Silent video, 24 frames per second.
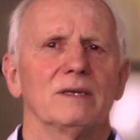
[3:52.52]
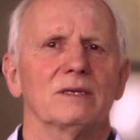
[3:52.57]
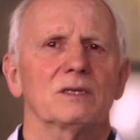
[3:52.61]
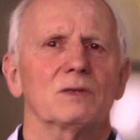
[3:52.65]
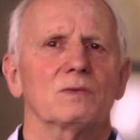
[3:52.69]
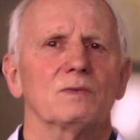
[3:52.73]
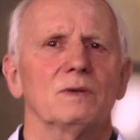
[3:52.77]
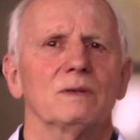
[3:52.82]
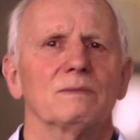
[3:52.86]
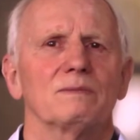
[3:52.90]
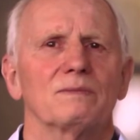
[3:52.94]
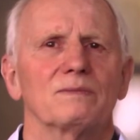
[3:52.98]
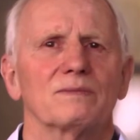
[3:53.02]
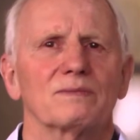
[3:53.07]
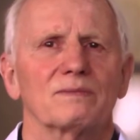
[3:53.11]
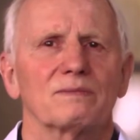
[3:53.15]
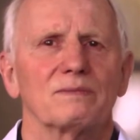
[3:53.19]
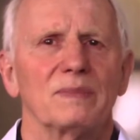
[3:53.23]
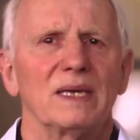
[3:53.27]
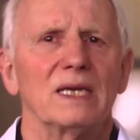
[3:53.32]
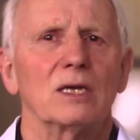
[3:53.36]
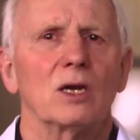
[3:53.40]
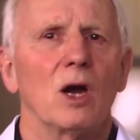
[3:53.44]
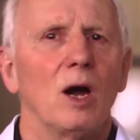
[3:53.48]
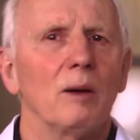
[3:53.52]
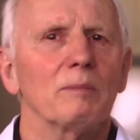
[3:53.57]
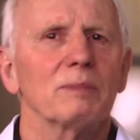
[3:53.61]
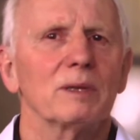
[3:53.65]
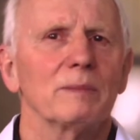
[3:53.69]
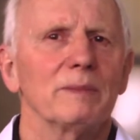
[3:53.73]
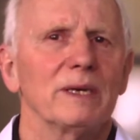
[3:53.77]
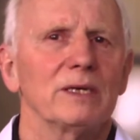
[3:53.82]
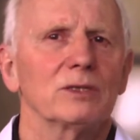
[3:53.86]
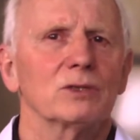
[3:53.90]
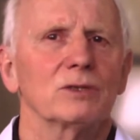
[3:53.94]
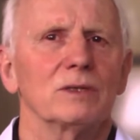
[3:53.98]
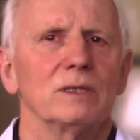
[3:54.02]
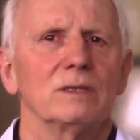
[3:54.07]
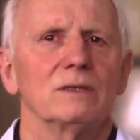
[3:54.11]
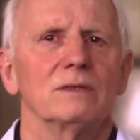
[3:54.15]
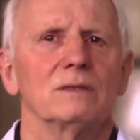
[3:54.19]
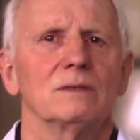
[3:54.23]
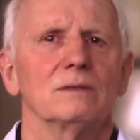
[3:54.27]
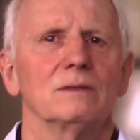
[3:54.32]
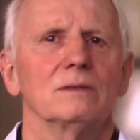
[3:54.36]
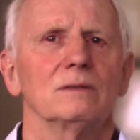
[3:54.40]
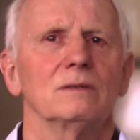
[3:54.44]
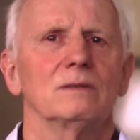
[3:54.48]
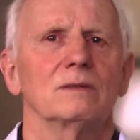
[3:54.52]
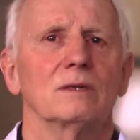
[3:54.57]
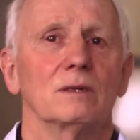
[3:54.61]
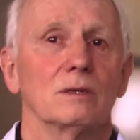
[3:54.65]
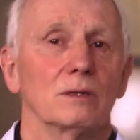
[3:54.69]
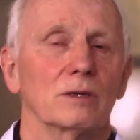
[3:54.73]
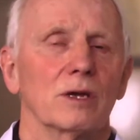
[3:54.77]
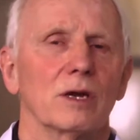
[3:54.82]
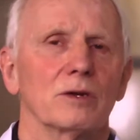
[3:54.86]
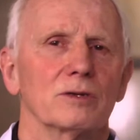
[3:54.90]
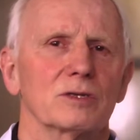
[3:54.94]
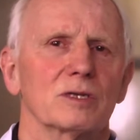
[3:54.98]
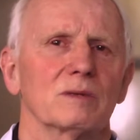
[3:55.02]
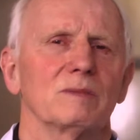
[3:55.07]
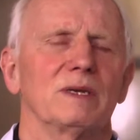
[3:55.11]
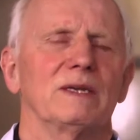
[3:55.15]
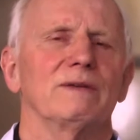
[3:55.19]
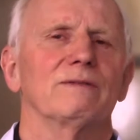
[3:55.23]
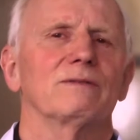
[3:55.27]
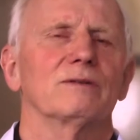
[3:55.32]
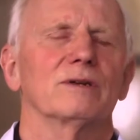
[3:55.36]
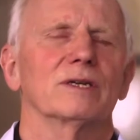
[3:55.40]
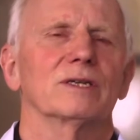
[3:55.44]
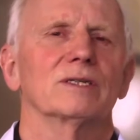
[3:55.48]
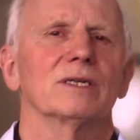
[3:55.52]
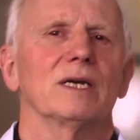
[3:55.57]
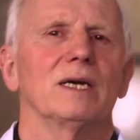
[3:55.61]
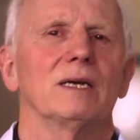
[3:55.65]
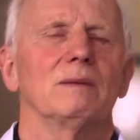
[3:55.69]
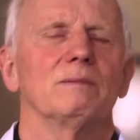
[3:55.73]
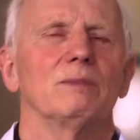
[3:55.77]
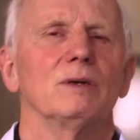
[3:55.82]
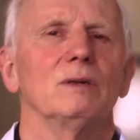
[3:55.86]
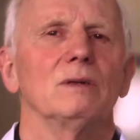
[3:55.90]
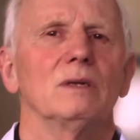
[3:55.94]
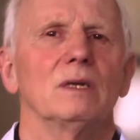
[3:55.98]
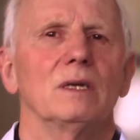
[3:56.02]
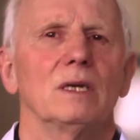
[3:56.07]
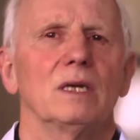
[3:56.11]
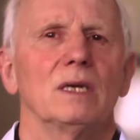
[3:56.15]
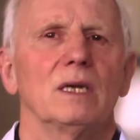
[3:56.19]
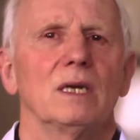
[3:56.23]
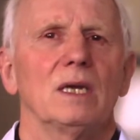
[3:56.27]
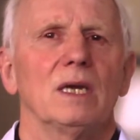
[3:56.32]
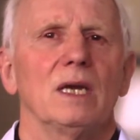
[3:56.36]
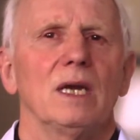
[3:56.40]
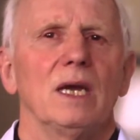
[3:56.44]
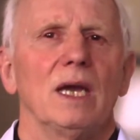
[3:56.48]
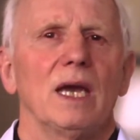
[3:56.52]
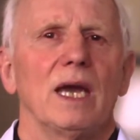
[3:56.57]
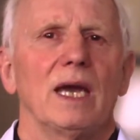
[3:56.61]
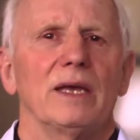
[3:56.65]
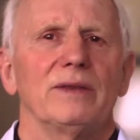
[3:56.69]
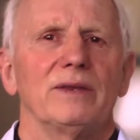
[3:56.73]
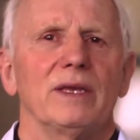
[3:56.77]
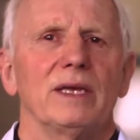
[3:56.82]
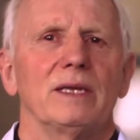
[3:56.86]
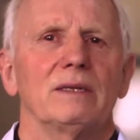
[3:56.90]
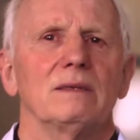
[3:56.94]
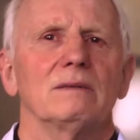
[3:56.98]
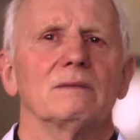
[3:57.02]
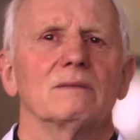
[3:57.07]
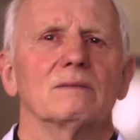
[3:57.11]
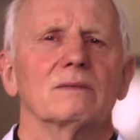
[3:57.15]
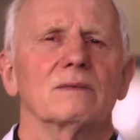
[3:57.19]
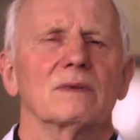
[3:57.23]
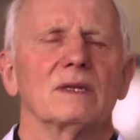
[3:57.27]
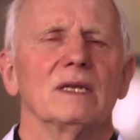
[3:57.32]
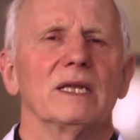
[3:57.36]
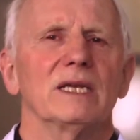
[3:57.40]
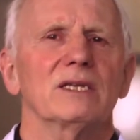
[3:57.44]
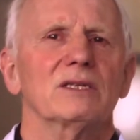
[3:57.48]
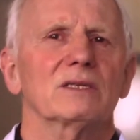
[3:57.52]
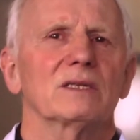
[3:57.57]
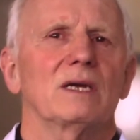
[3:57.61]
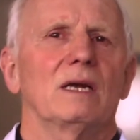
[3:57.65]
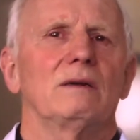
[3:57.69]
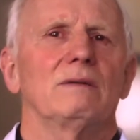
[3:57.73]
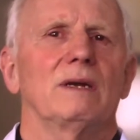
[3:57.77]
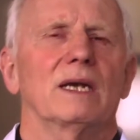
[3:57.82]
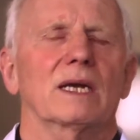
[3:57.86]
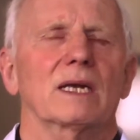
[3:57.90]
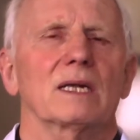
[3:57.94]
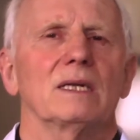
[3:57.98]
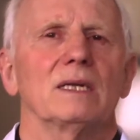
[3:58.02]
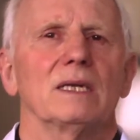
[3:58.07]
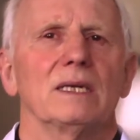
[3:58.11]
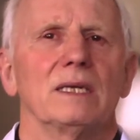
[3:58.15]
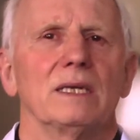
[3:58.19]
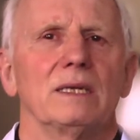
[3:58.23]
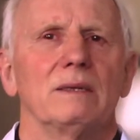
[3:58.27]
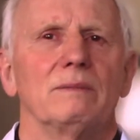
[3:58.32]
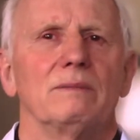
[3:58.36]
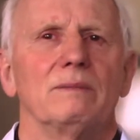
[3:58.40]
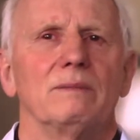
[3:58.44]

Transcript: this would be complementary to glucosamine, for example. And then less directly,